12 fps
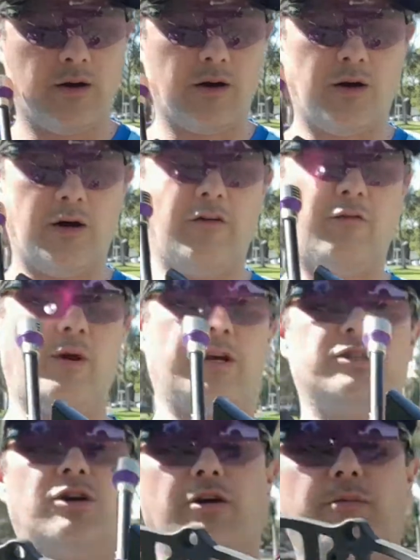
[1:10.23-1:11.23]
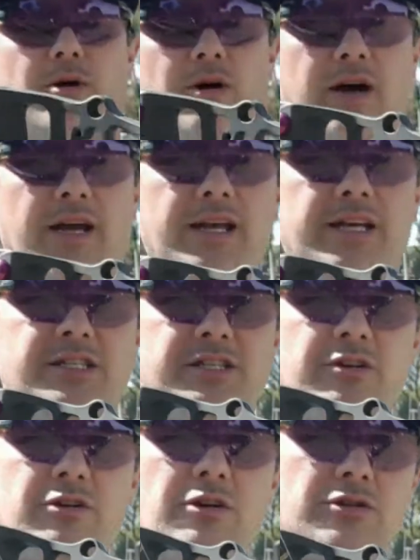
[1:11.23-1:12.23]
I've whacked on my
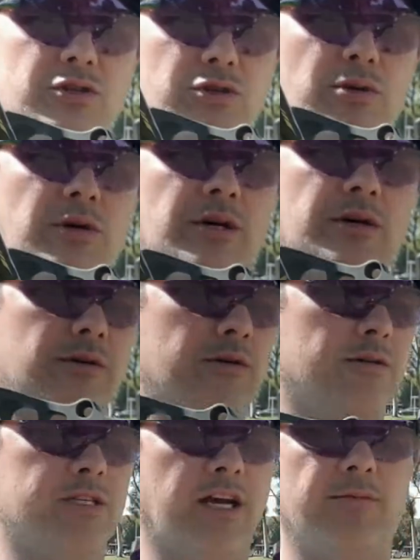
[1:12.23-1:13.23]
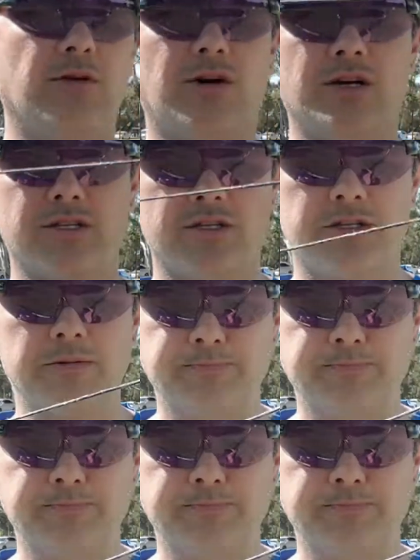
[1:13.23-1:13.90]
Eastern Contour stabilizers.